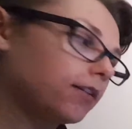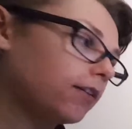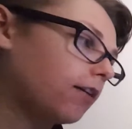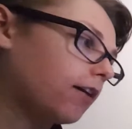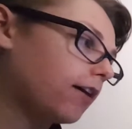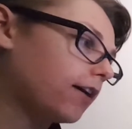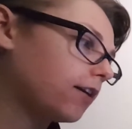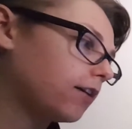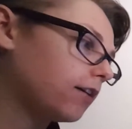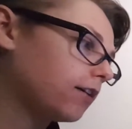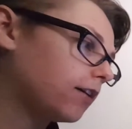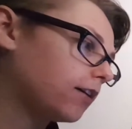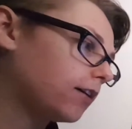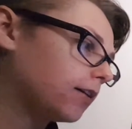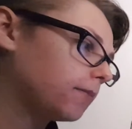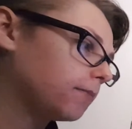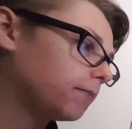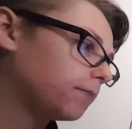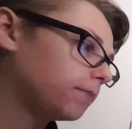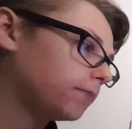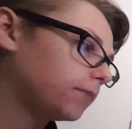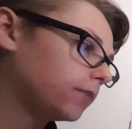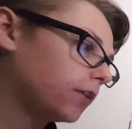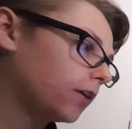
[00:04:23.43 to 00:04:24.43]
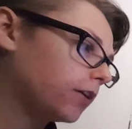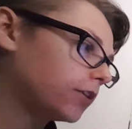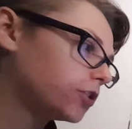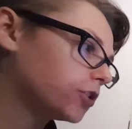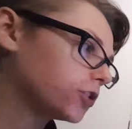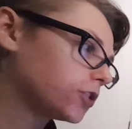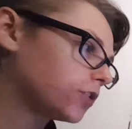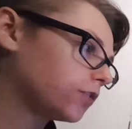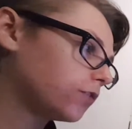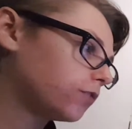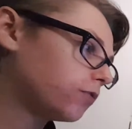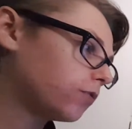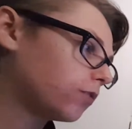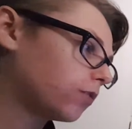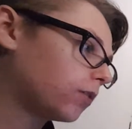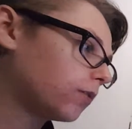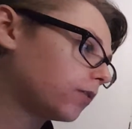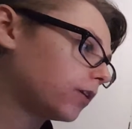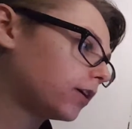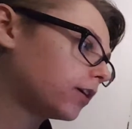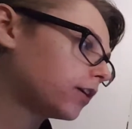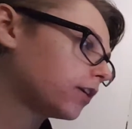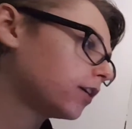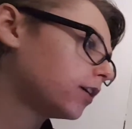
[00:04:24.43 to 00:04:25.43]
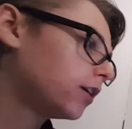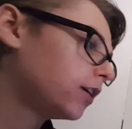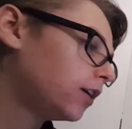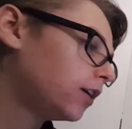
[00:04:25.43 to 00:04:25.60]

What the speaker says: not just a forward.